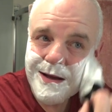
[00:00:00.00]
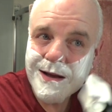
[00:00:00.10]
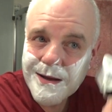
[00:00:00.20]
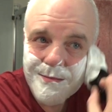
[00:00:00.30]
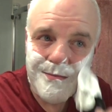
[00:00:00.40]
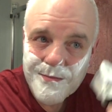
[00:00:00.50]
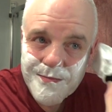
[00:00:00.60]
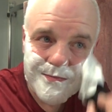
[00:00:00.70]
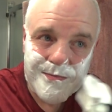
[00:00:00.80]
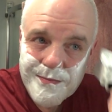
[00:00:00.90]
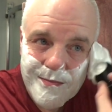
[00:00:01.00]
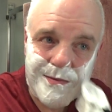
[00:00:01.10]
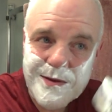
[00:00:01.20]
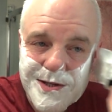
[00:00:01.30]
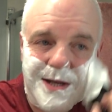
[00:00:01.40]

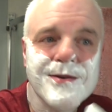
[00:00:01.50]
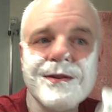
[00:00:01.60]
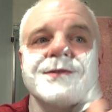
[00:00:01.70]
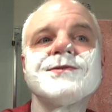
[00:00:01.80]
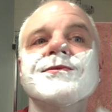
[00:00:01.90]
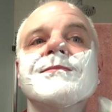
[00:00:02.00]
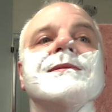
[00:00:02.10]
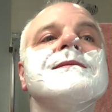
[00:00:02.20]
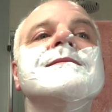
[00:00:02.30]
The scent on the soap.